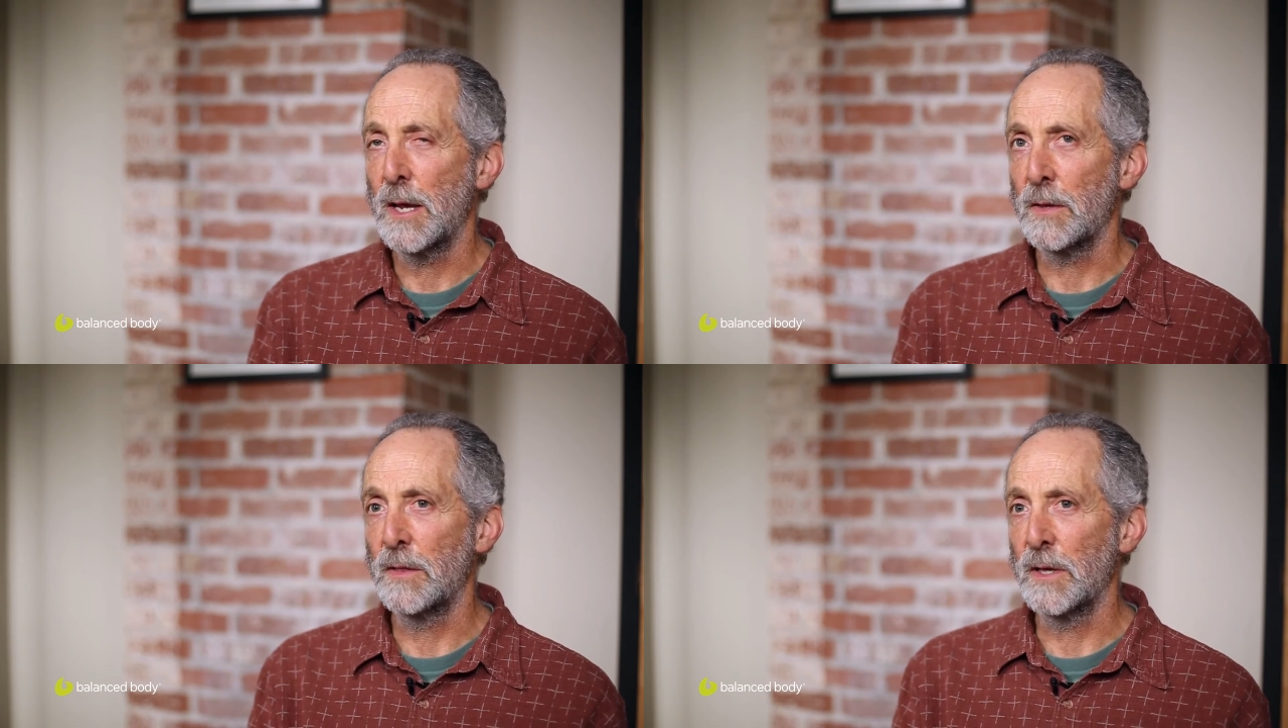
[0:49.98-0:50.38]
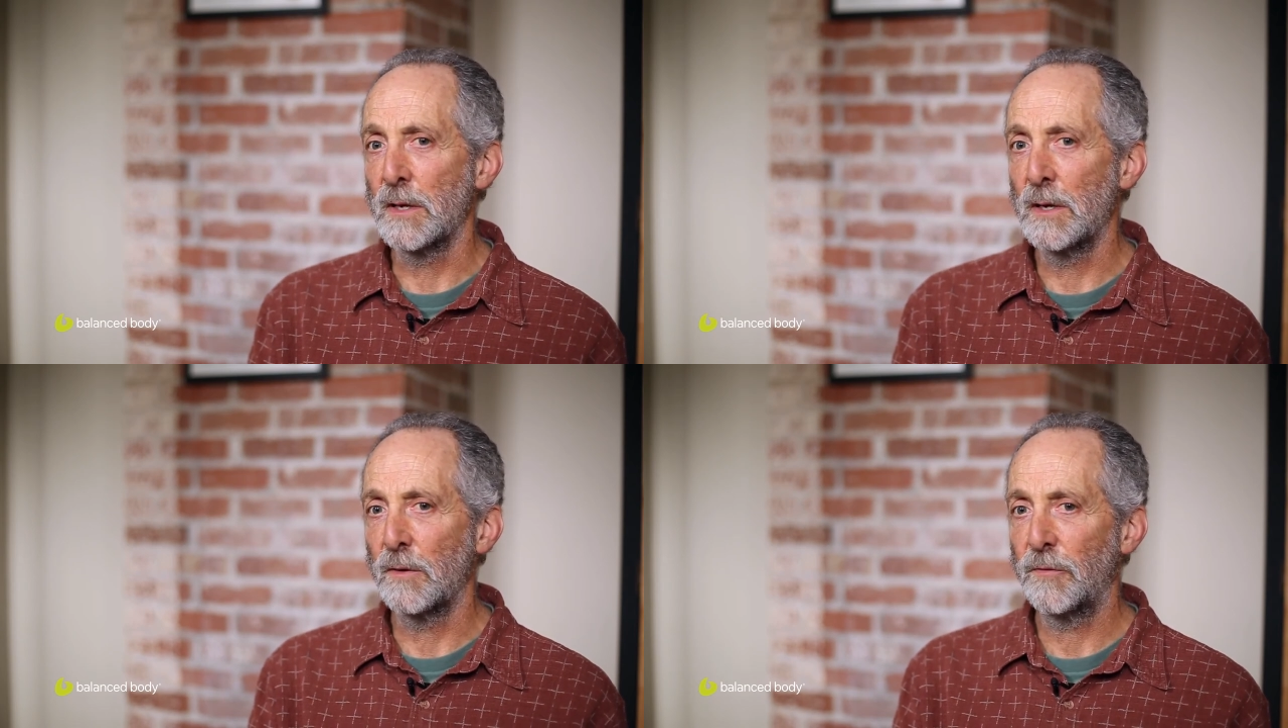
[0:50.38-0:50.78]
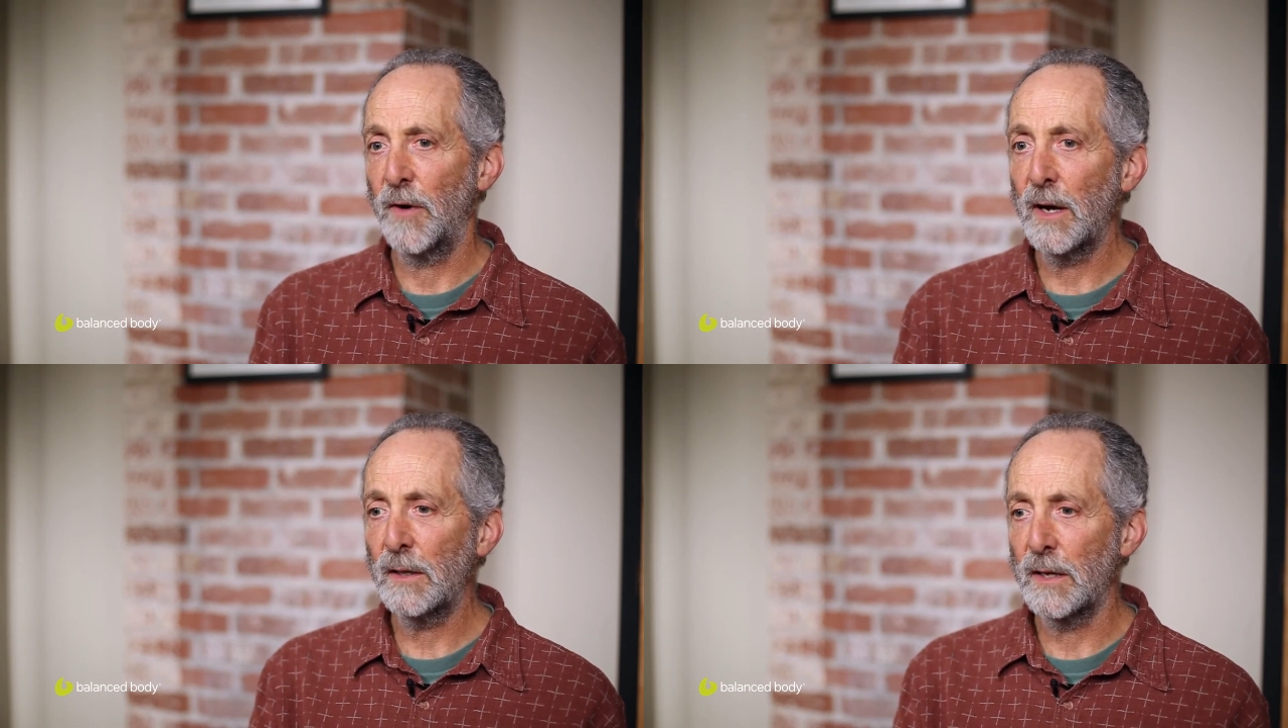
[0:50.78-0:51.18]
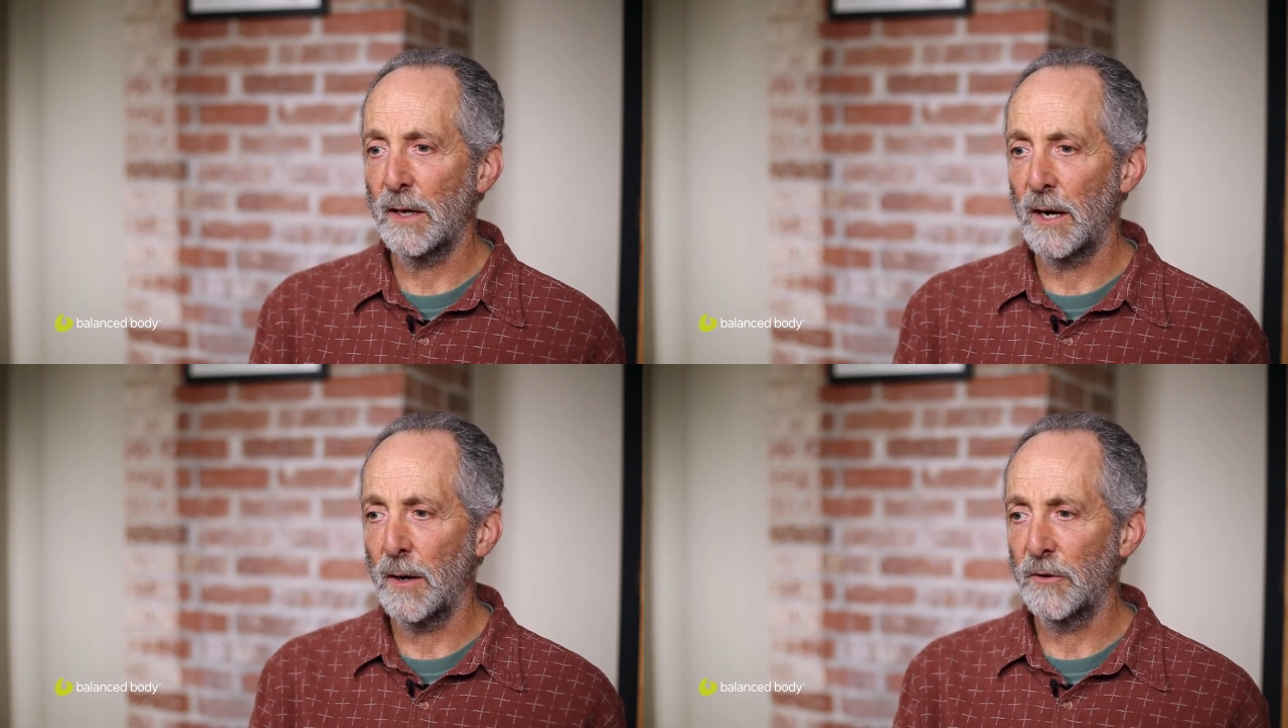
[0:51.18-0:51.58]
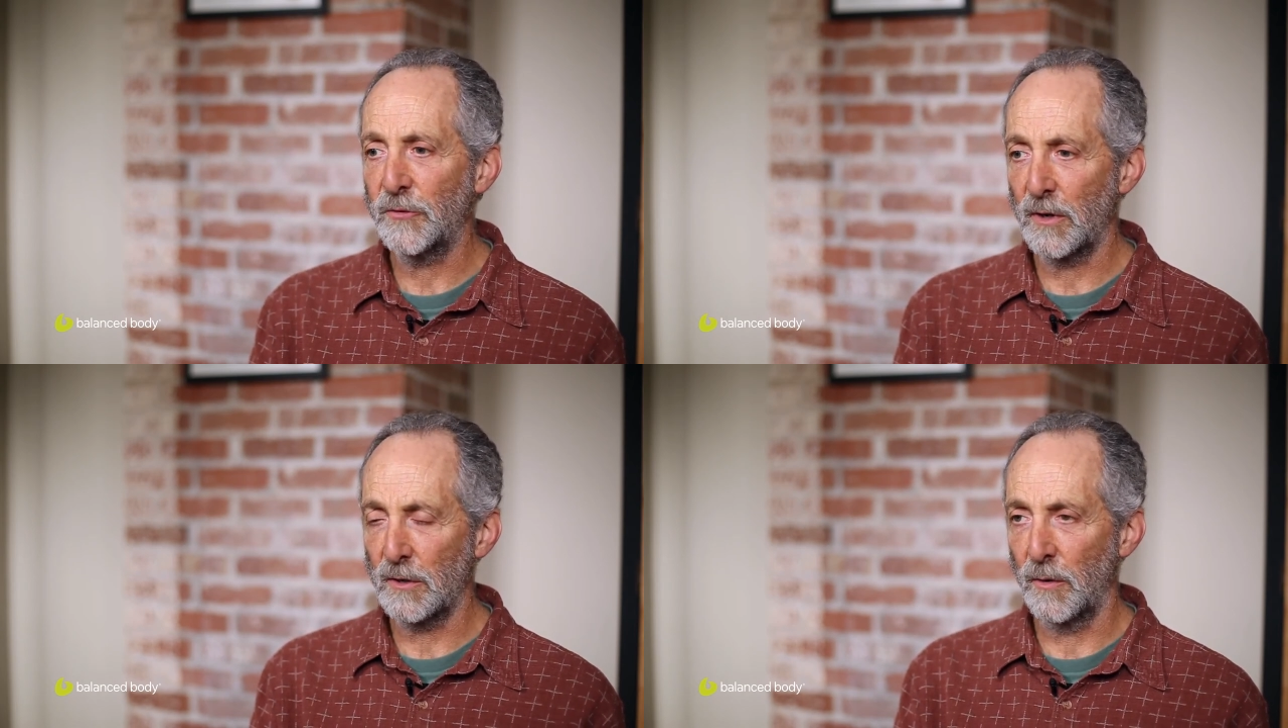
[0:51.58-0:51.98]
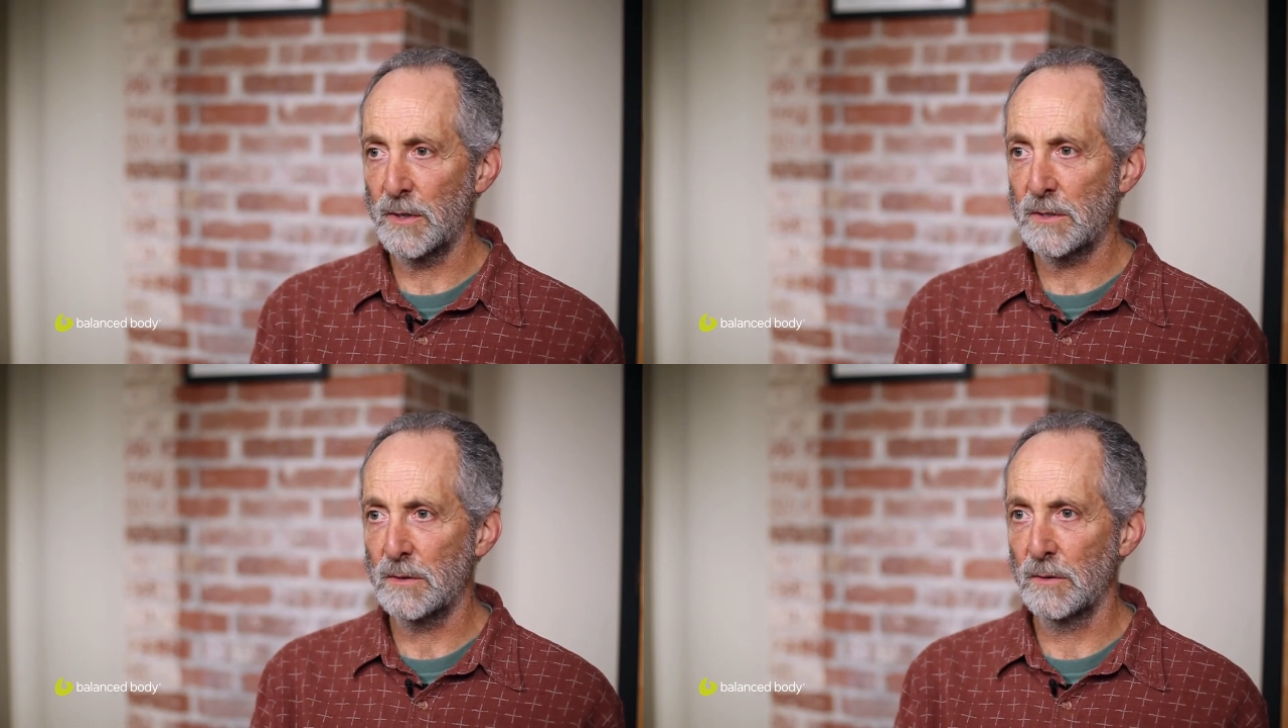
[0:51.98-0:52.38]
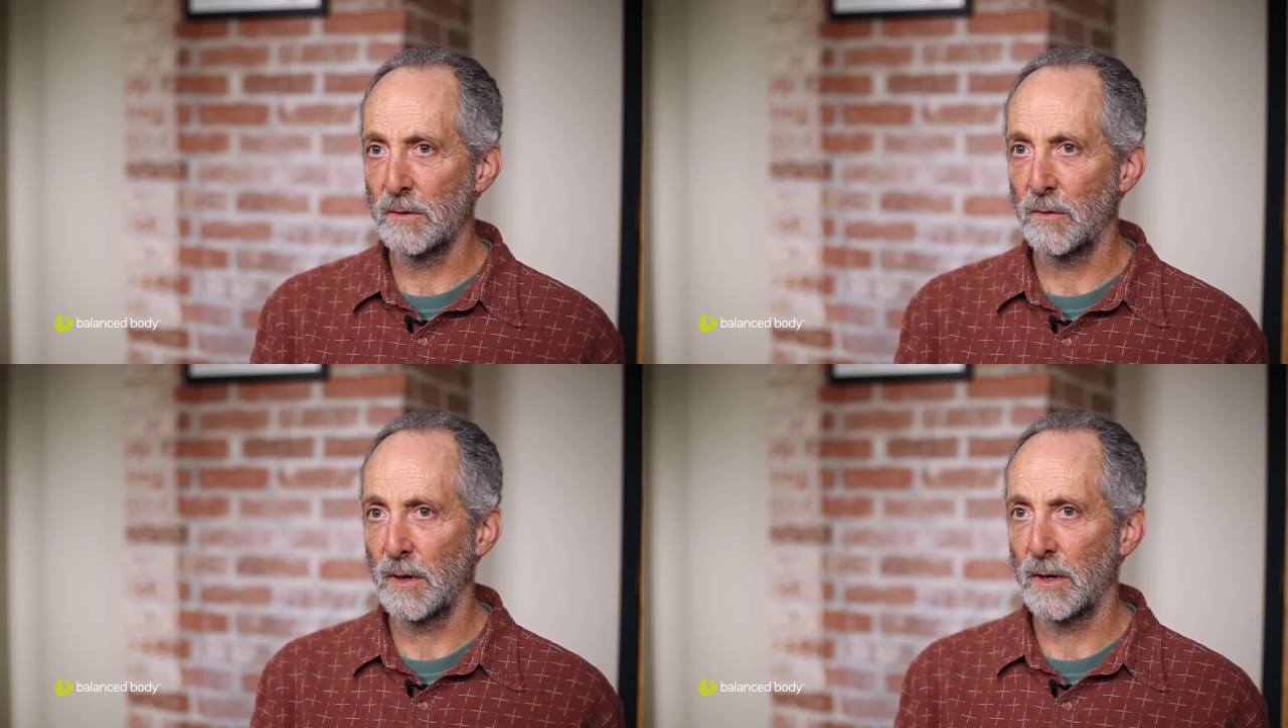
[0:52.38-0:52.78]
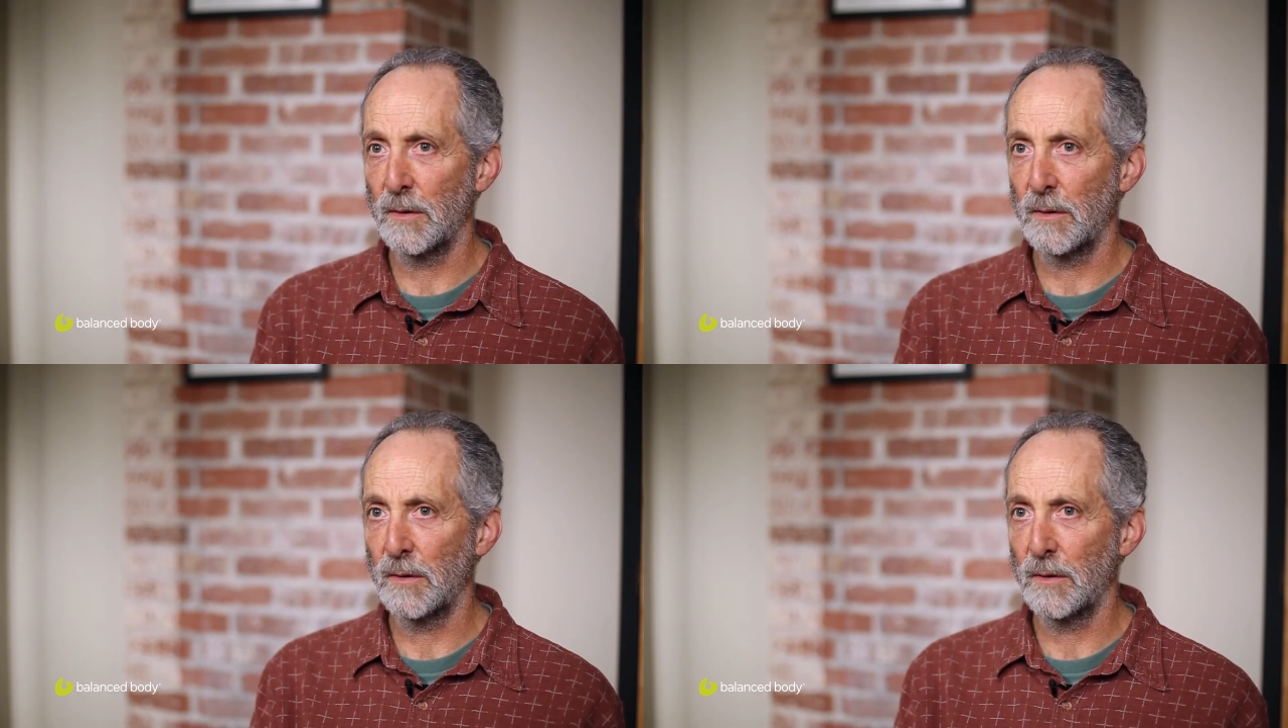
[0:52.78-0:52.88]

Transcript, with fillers: And then finally I started going to